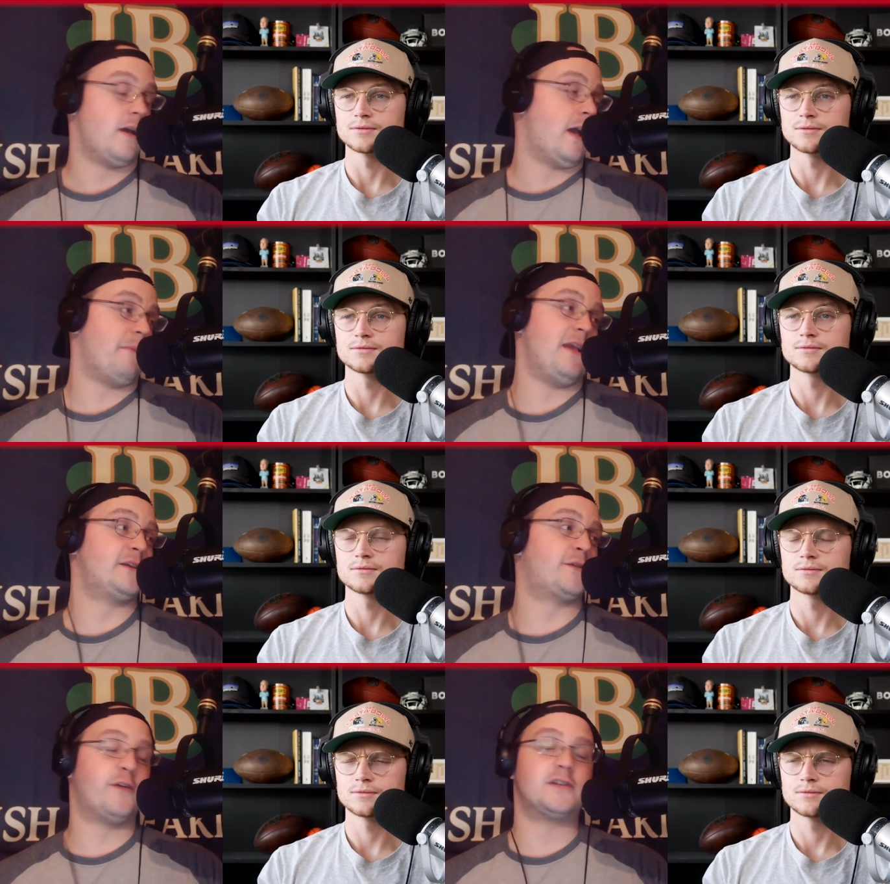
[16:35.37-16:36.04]
Speaker 1: I
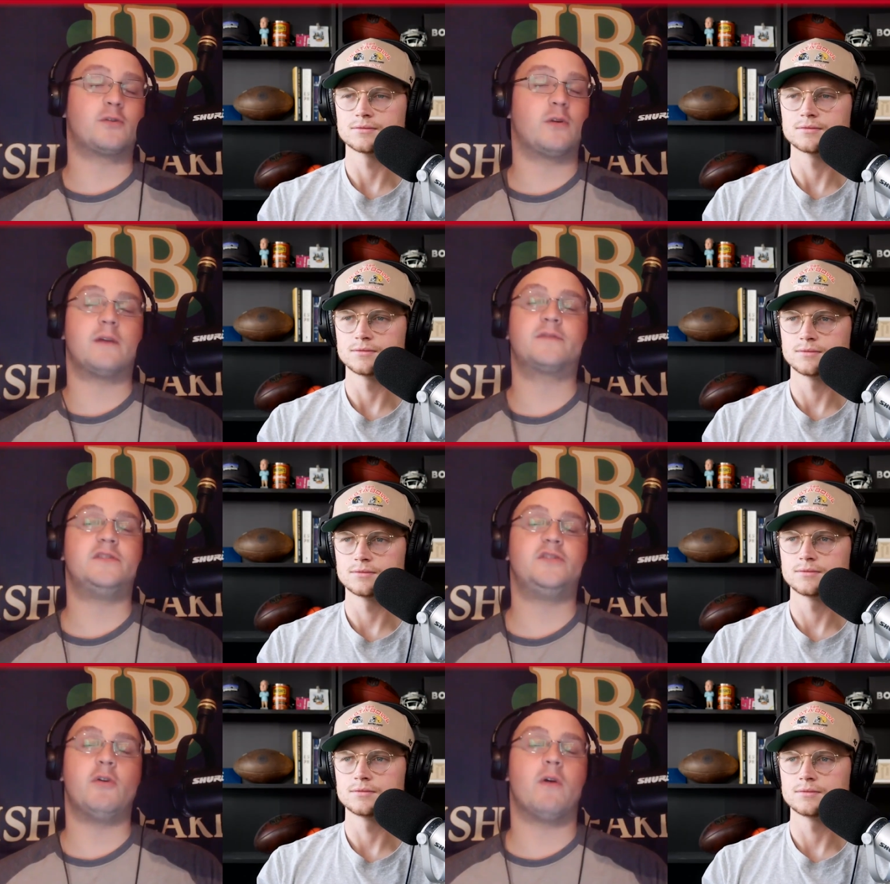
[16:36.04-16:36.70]
mean, he's physical enough
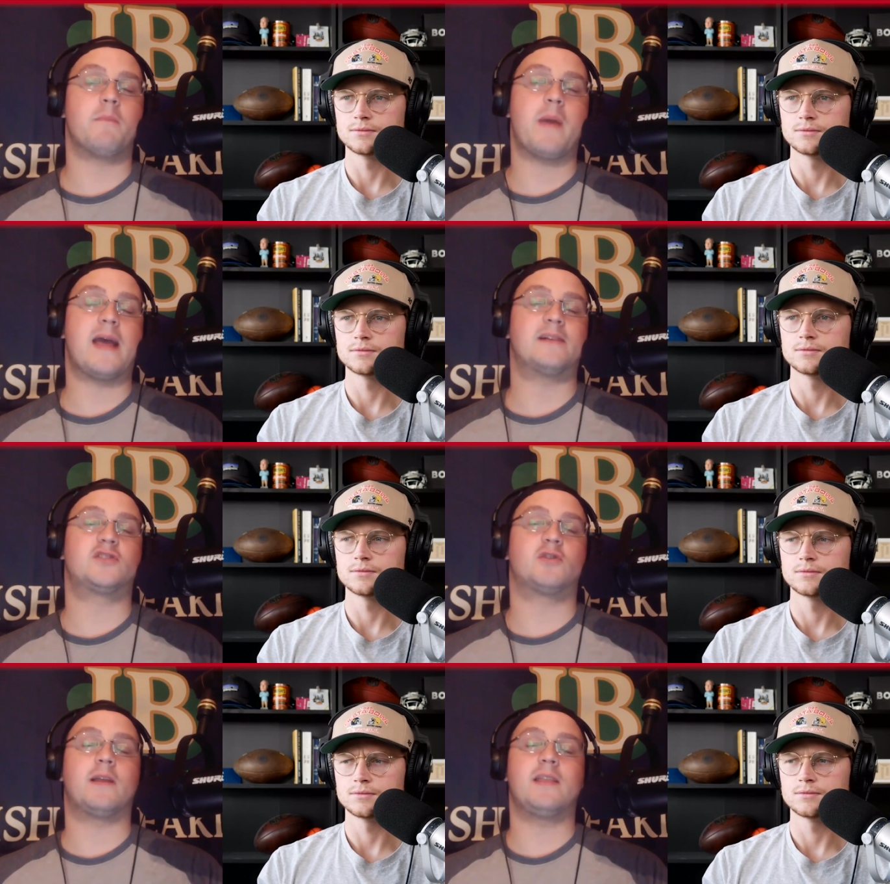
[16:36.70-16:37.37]
to do it,
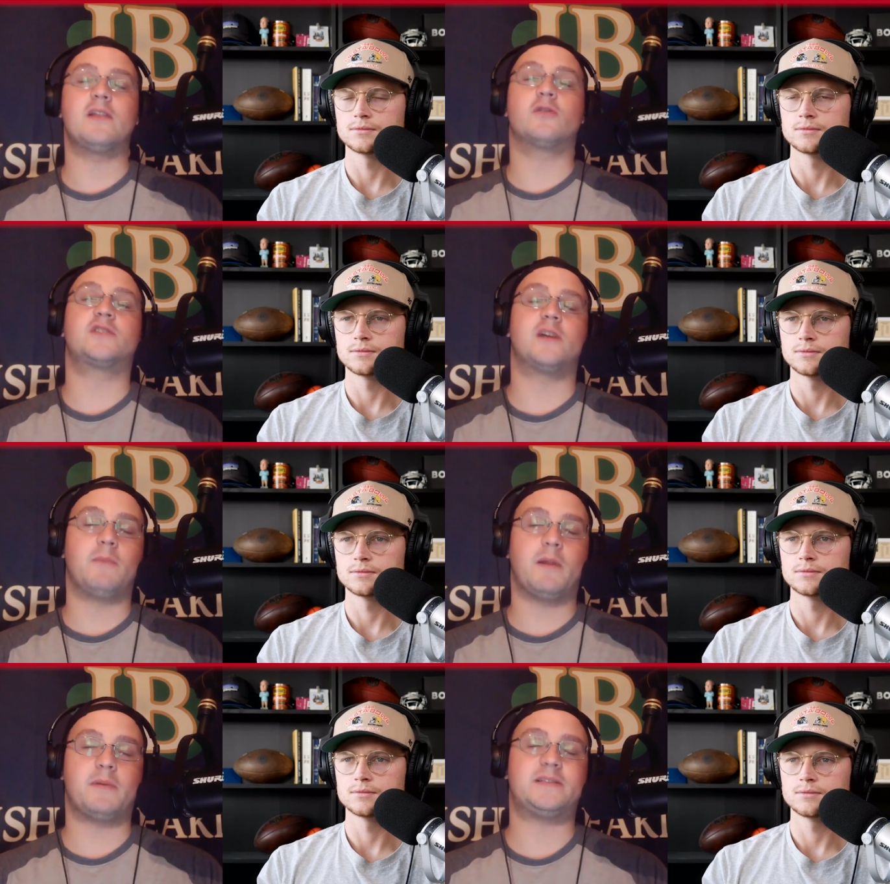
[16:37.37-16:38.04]
man. So I think there's
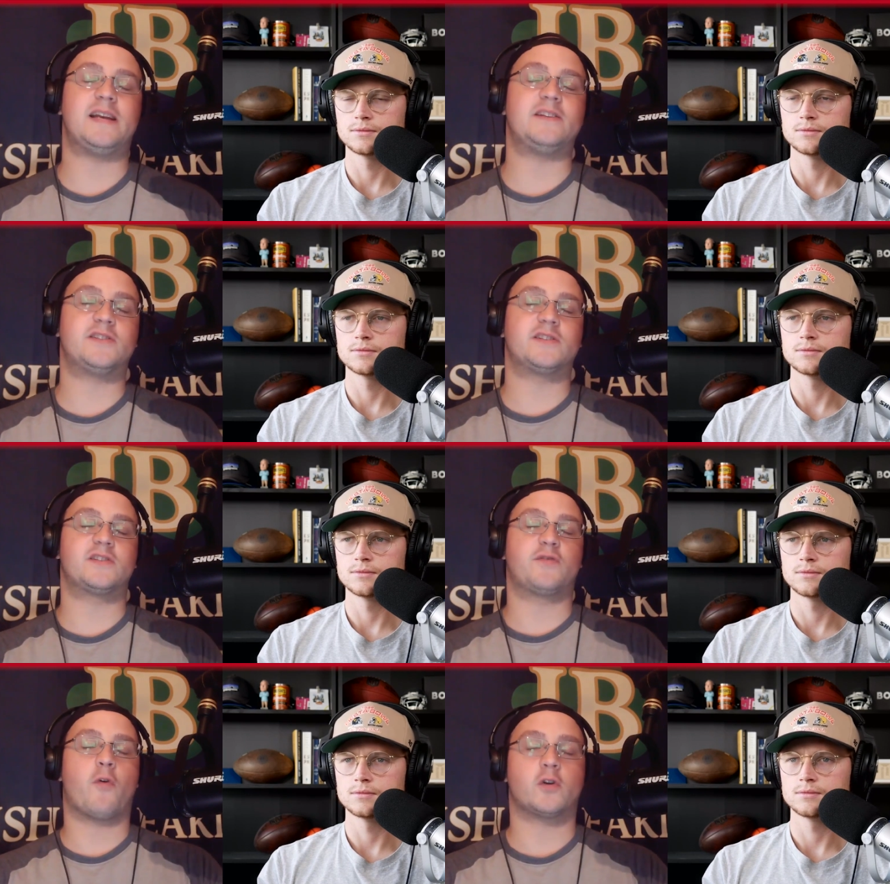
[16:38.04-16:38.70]
some
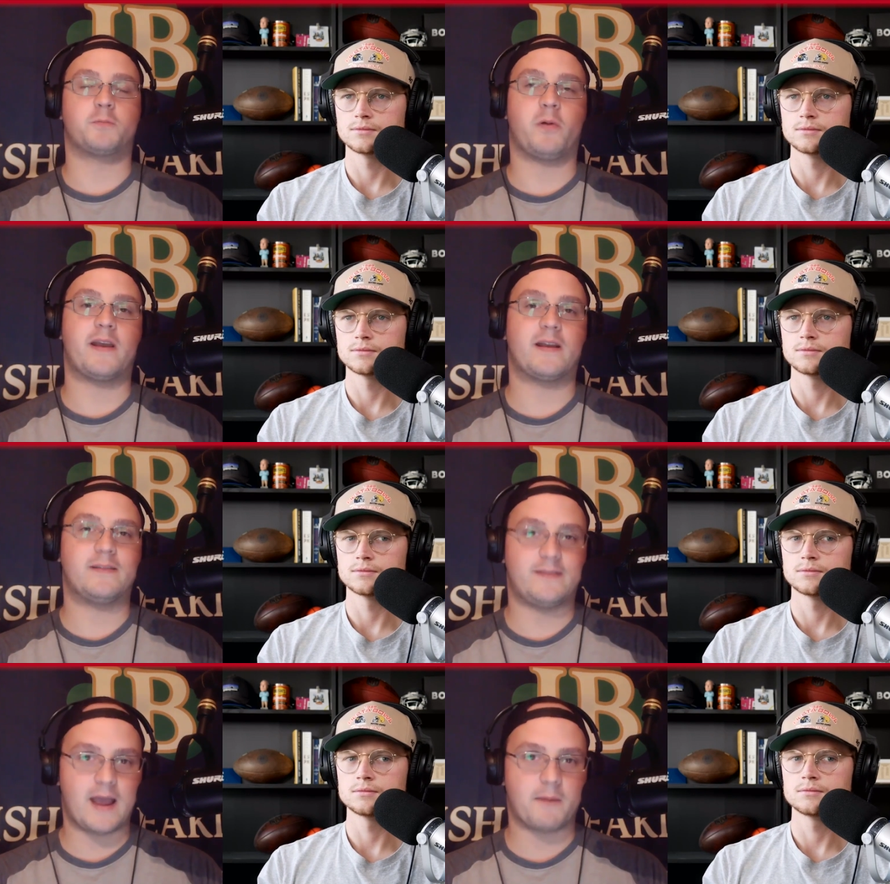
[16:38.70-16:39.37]
limitations as far as playing
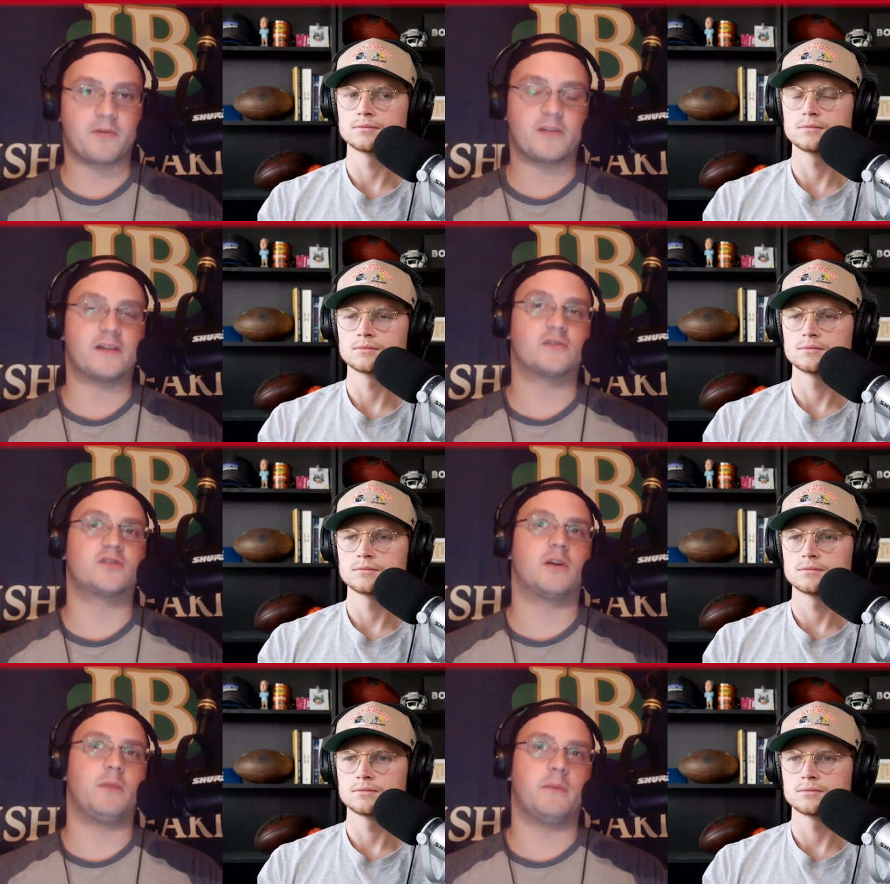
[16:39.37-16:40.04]
in depth. I think
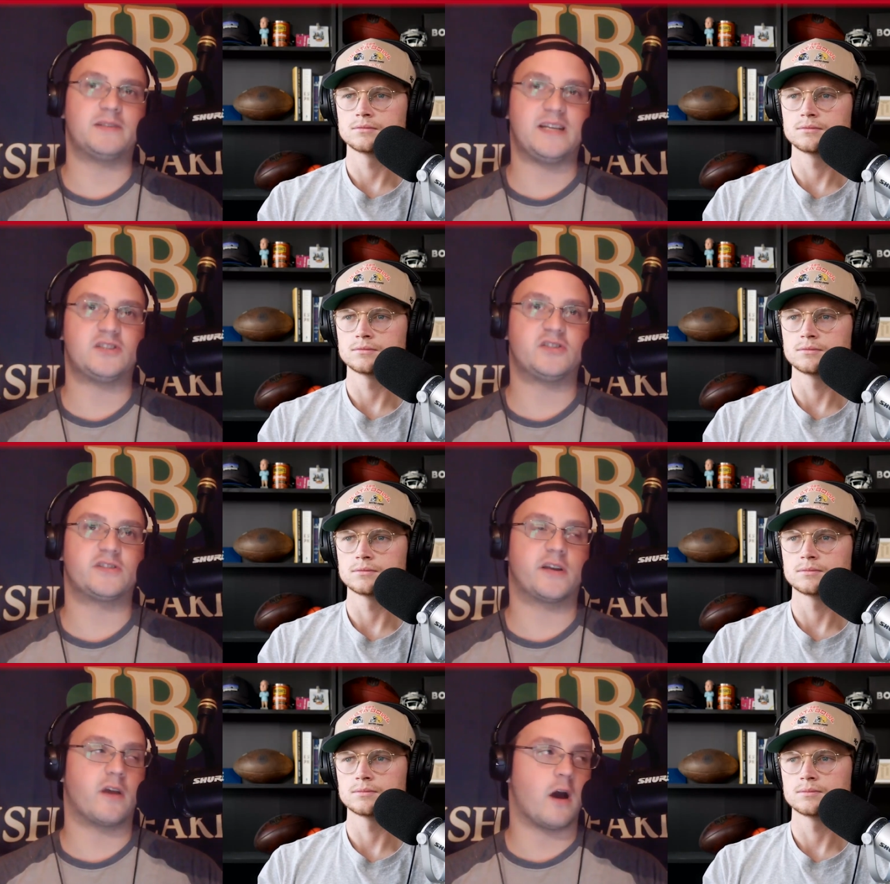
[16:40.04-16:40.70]
there's some
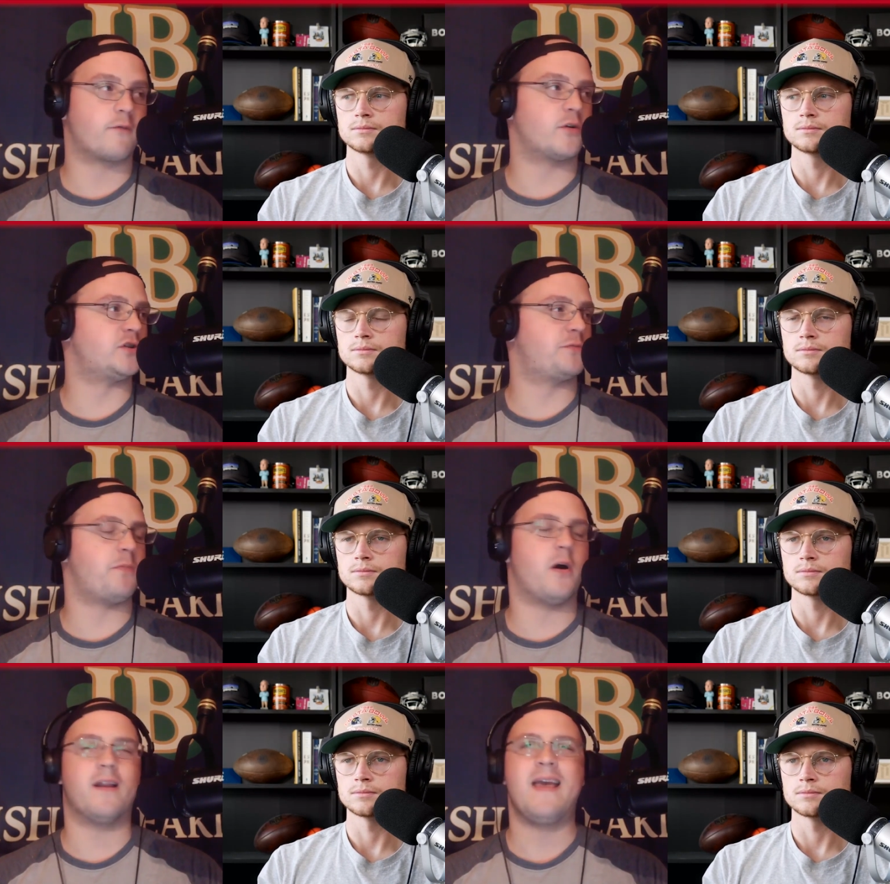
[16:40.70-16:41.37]
limitations in
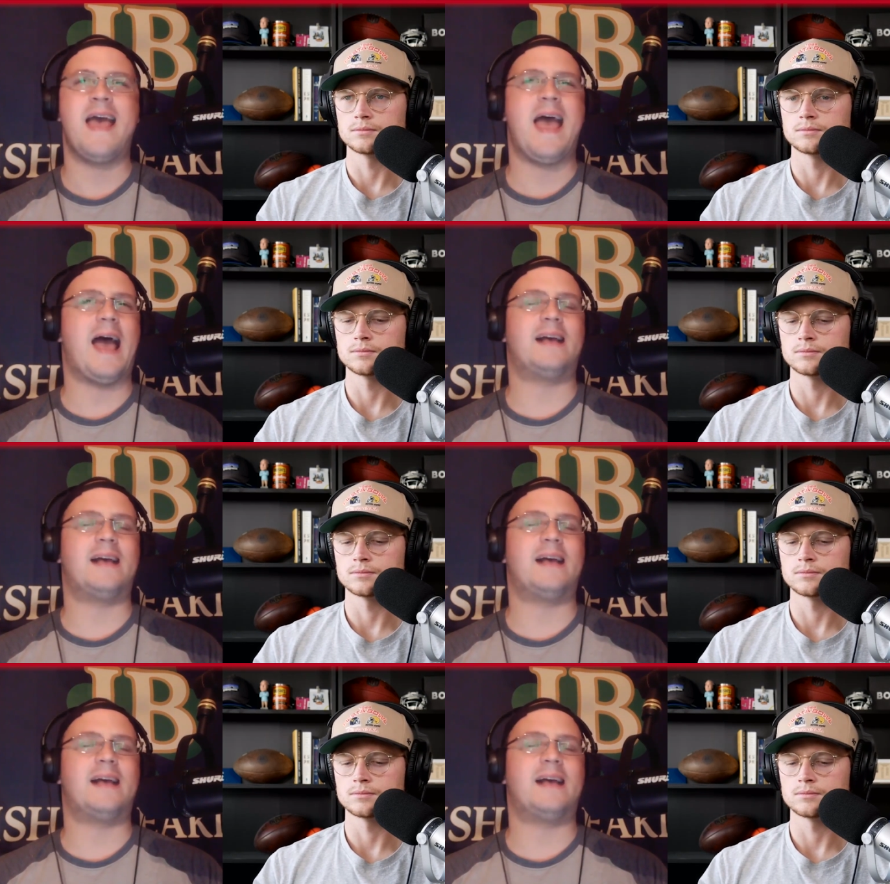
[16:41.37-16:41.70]
coverage, but